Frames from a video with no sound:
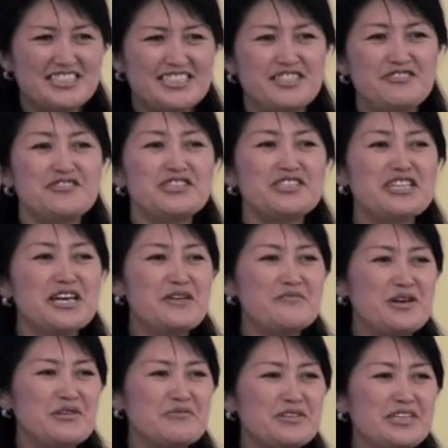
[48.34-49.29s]
Every time
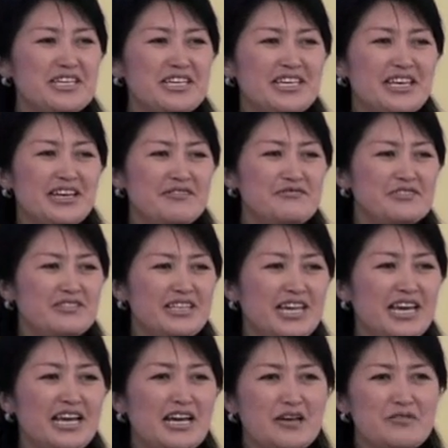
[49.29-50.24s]
I'm here, I feel
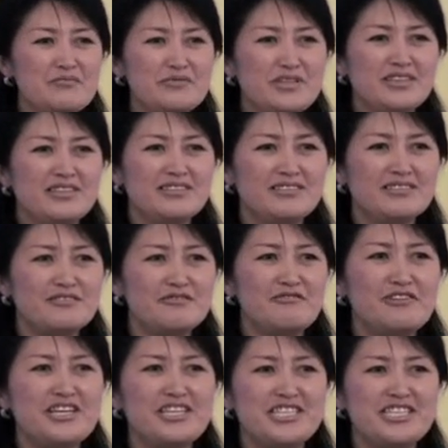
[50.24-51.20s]
like I'm in
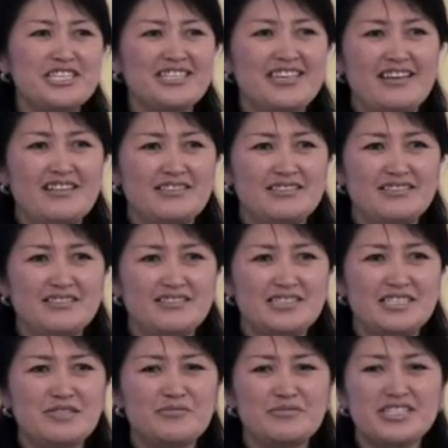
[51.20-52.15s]
fairy tale,
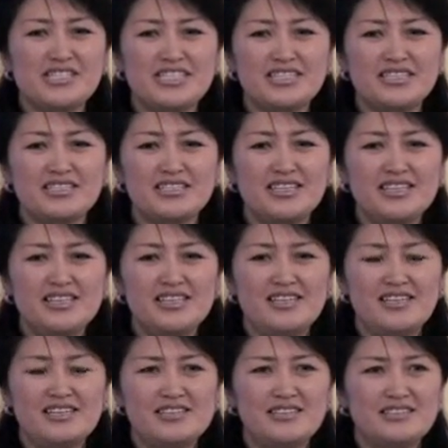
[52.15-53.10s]
something
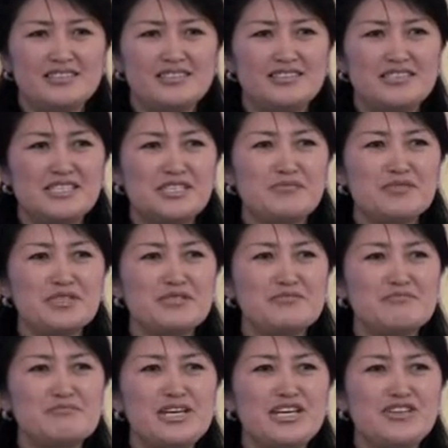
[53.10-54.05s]

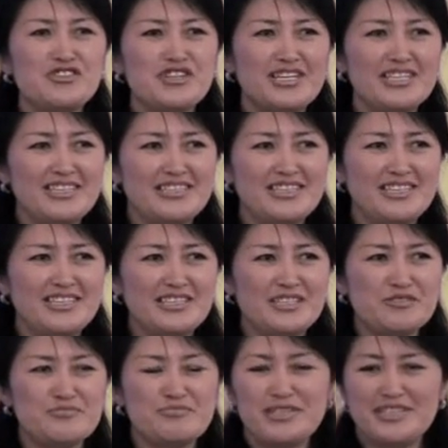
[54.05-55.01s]
magical in
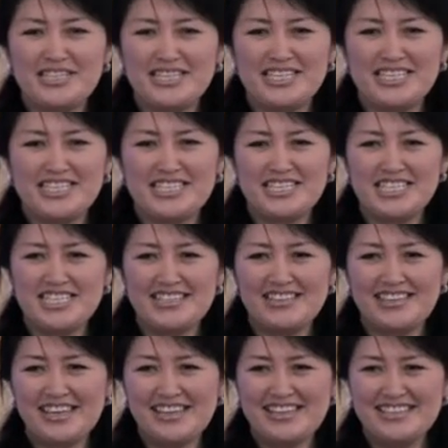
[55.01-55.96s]
this building, isn't it,
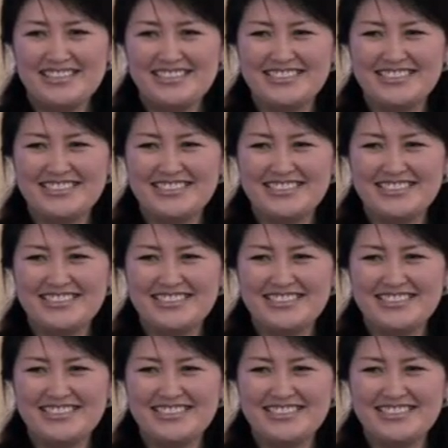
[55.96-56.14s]
Thea?